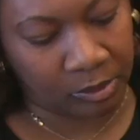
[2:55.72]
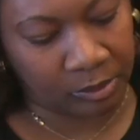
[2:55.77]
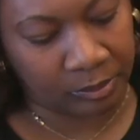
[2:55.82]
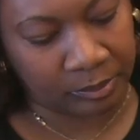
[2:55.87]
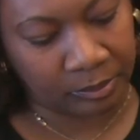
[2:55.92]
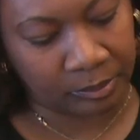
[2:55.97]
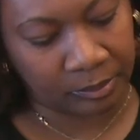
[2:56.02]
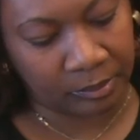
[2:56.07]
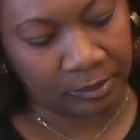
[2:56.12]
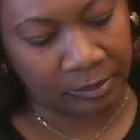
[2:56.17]

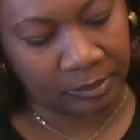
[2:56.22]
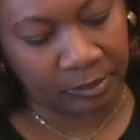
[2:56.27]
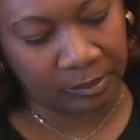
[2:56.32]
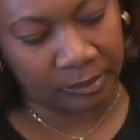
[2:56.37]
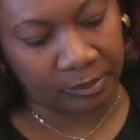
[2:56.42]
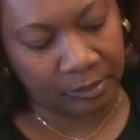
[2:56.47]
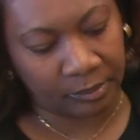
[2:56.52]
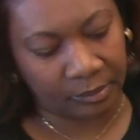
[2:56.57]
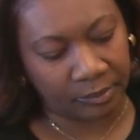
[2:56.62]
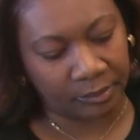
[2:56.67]
important for
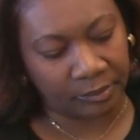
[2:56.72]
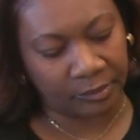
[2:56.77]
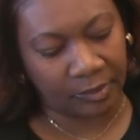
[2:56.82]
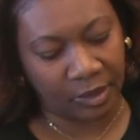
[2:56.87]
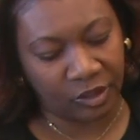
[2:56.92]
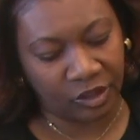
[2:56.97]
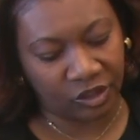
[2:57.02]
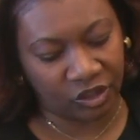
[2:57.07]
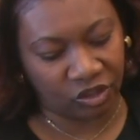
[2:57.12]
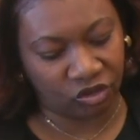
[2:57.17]
us to
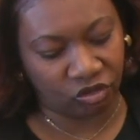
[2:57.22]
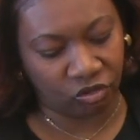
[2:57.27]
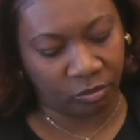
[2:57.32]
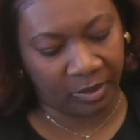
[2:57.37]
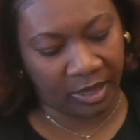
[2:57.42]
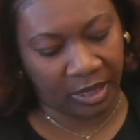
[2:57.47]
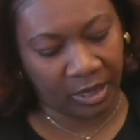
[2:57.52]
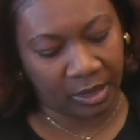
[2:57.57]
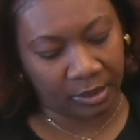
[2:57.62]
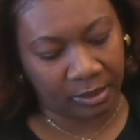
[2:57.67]
remember that
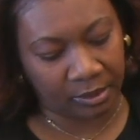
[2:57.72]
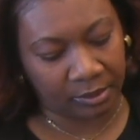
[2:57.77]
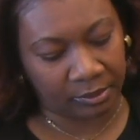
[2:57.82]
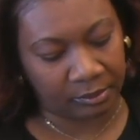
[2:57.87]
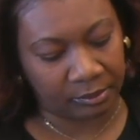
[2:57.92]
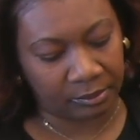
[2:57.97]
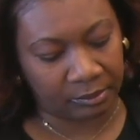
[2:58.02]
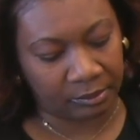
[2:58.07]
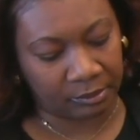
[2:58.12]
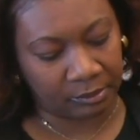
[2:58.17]
we didn't
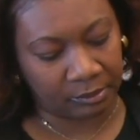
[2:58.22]
get to